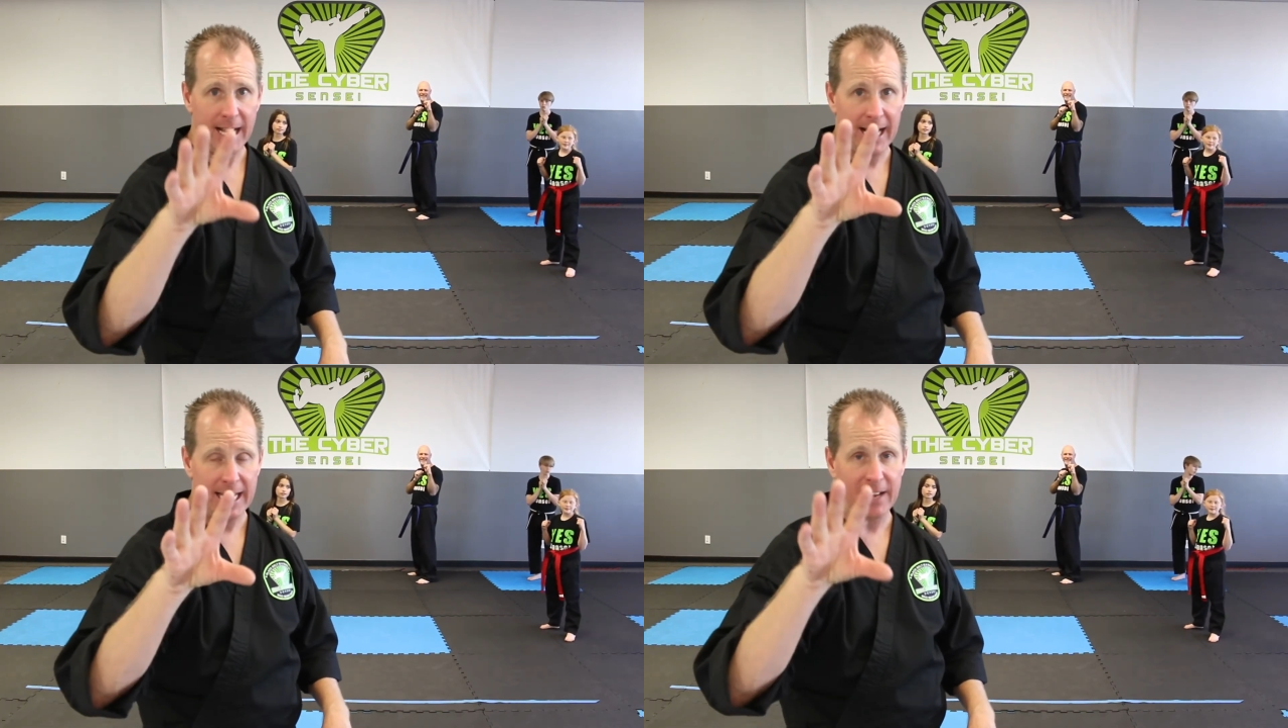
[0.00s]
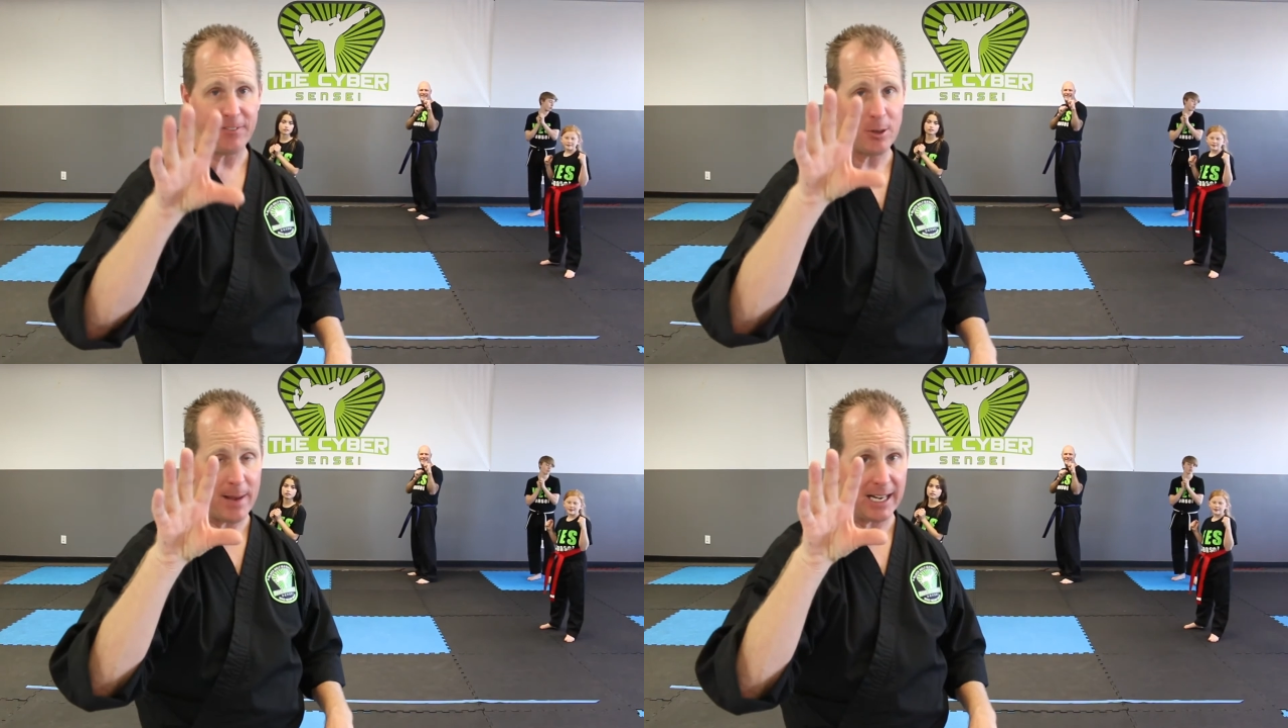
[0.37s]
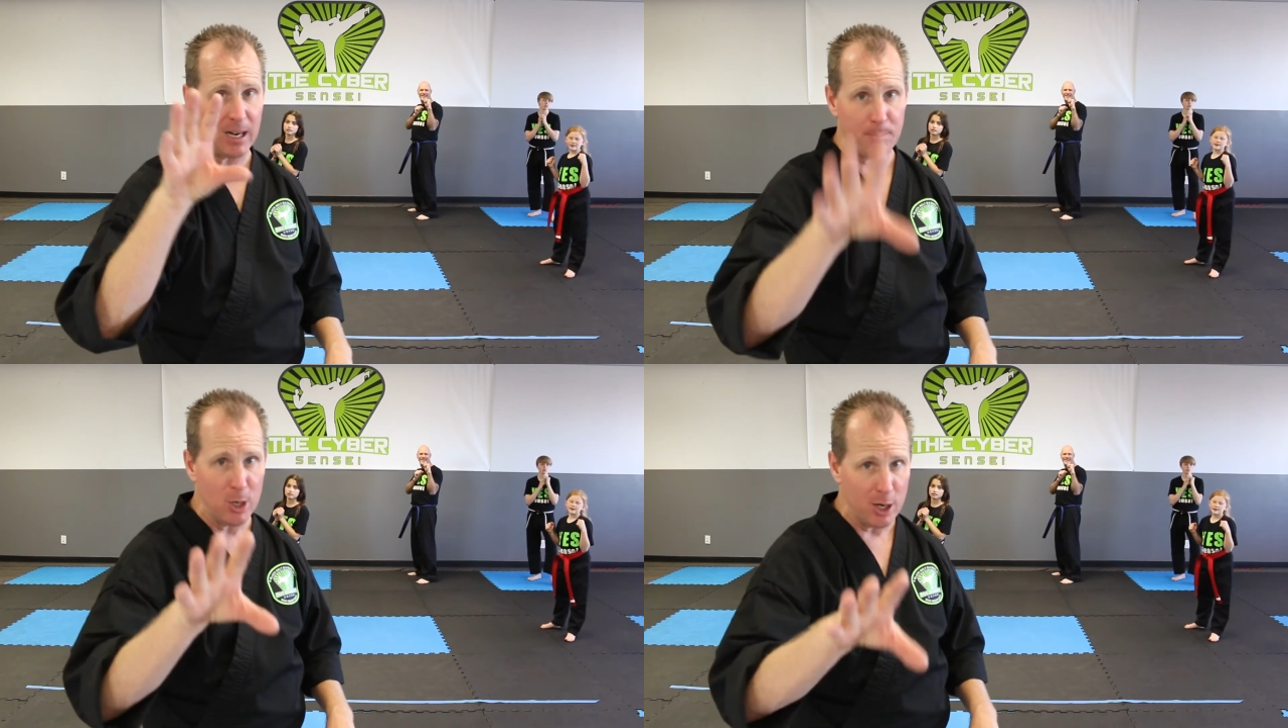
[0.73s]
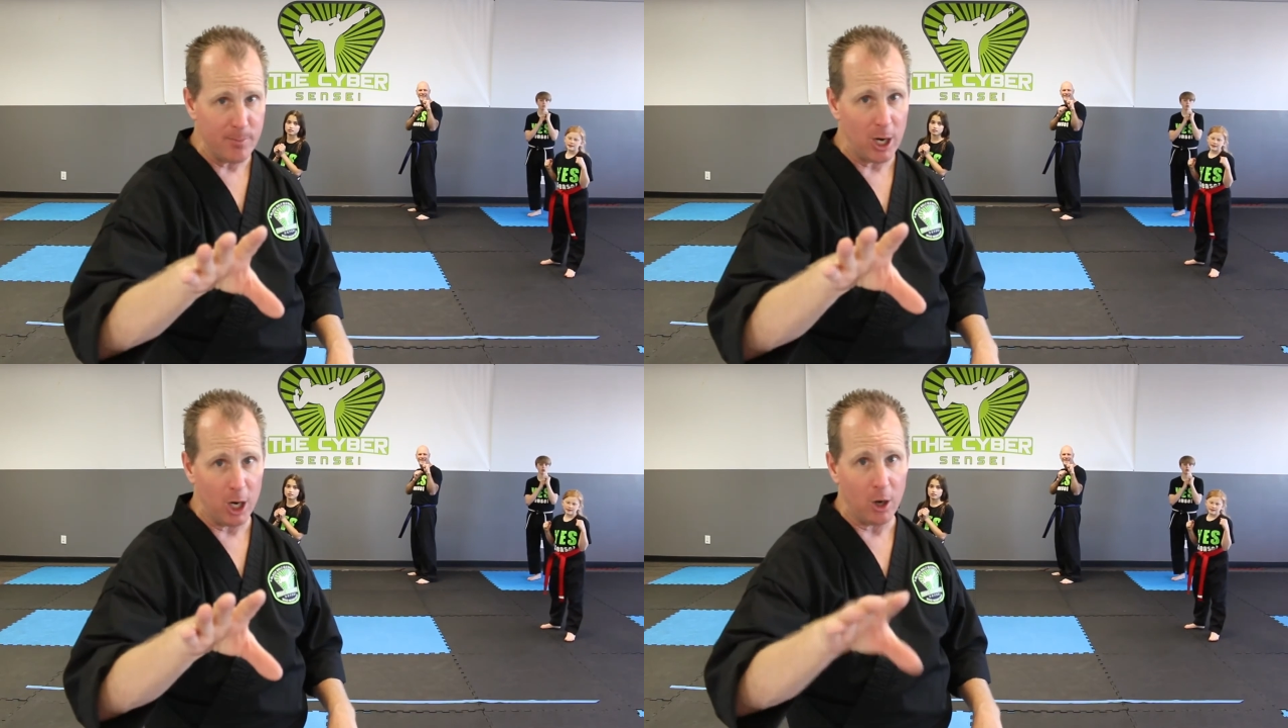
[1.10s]
and if you make a
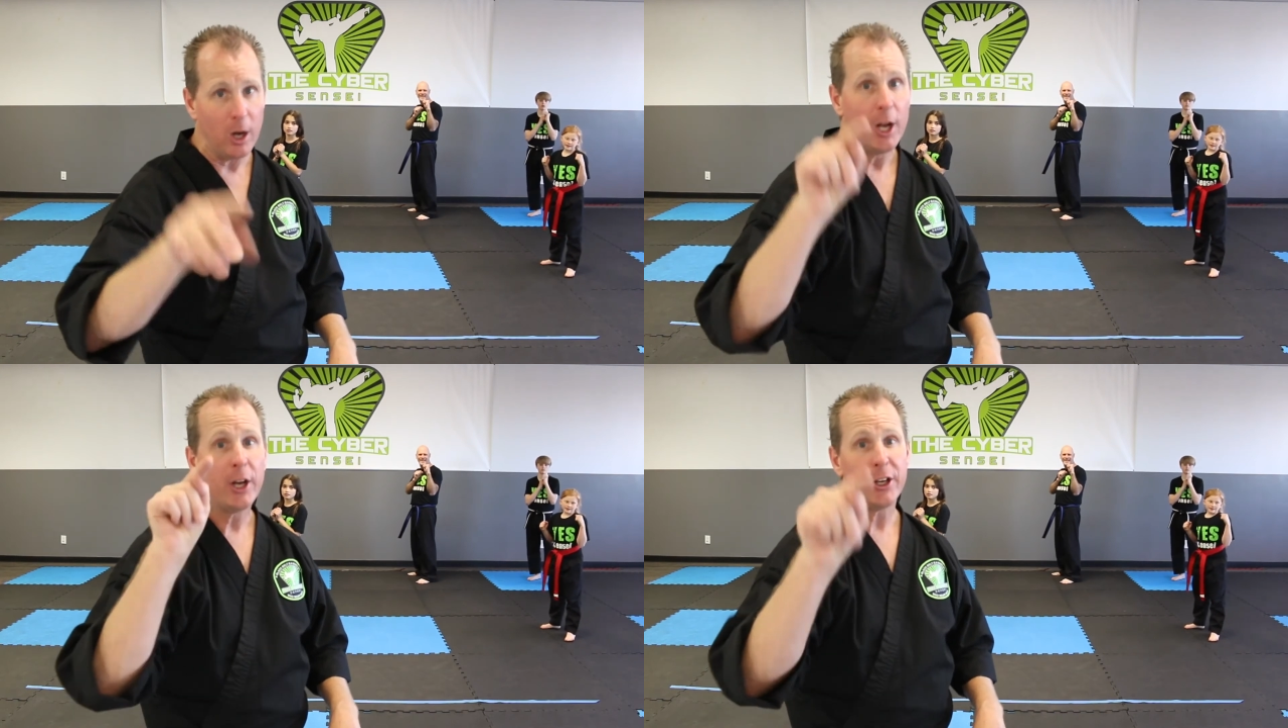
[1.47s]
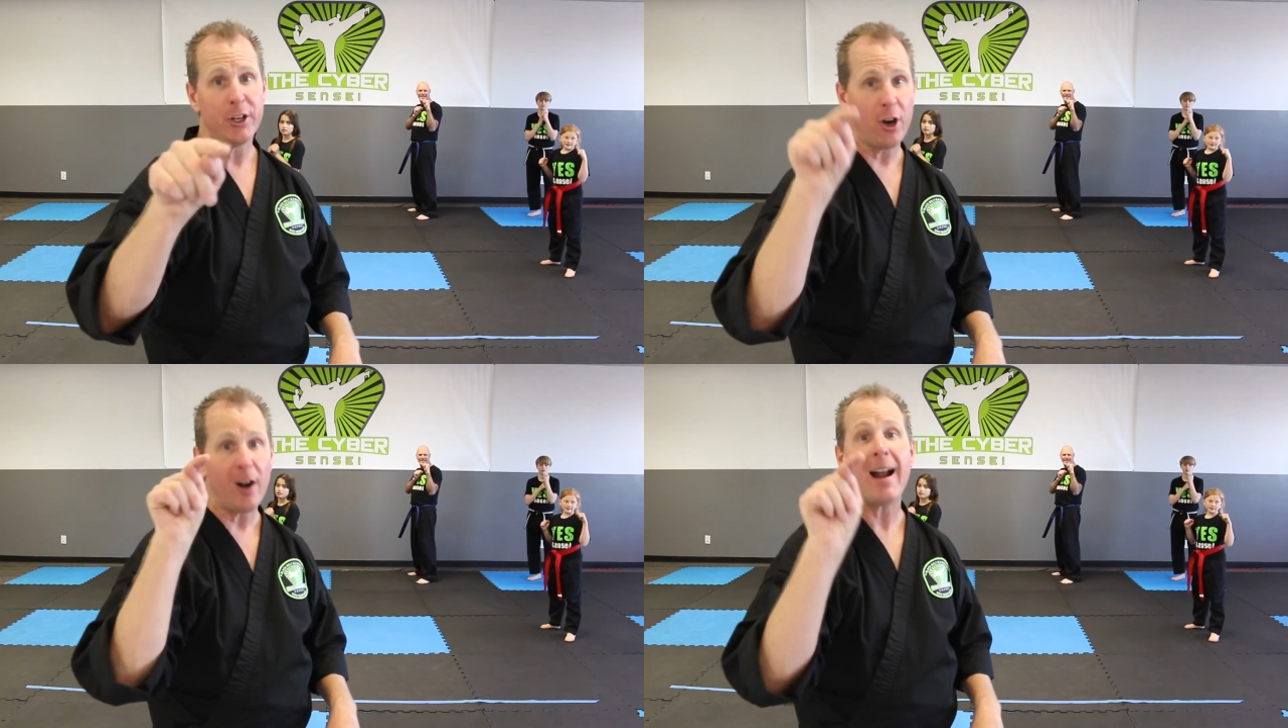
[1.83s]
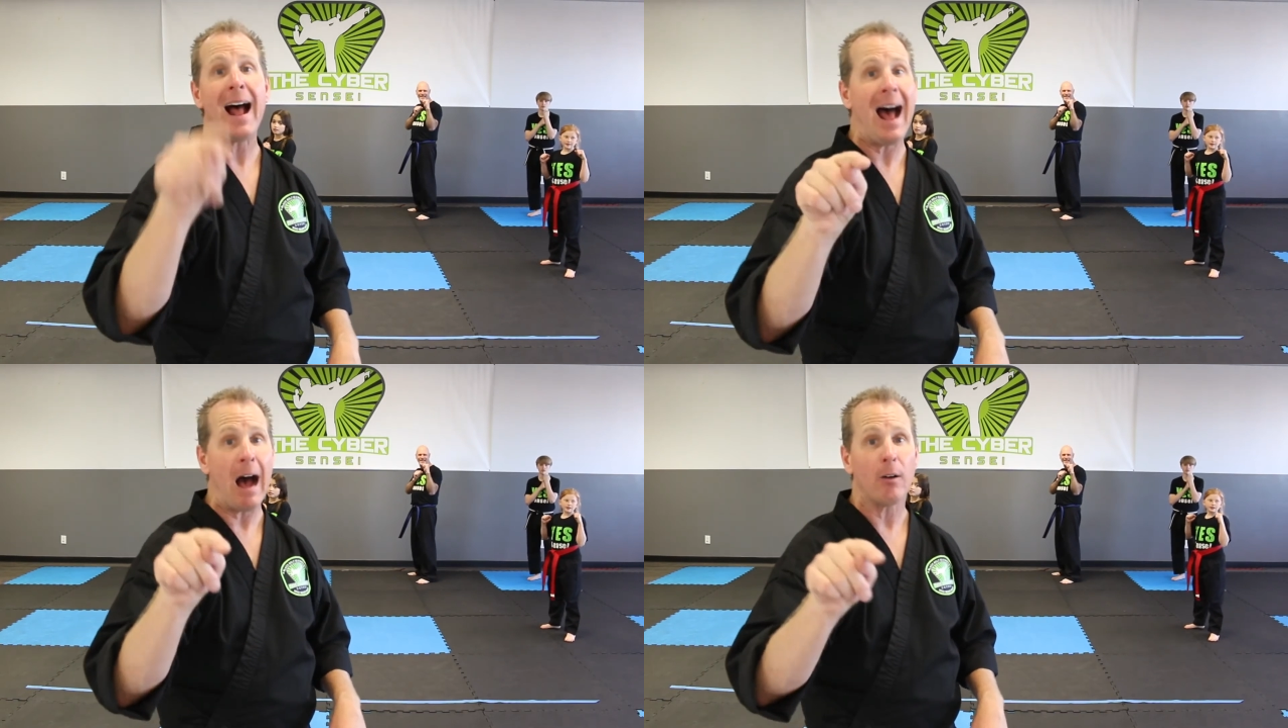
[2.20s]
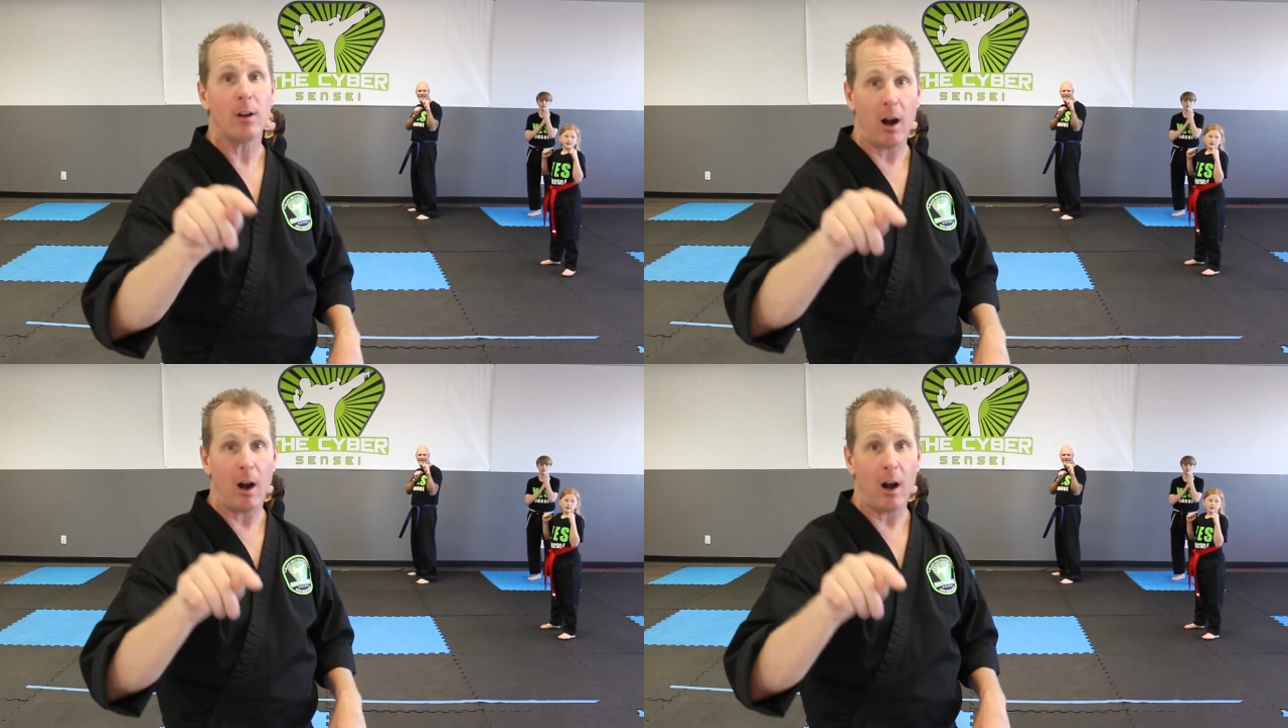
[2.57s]
boo-boo, you're out.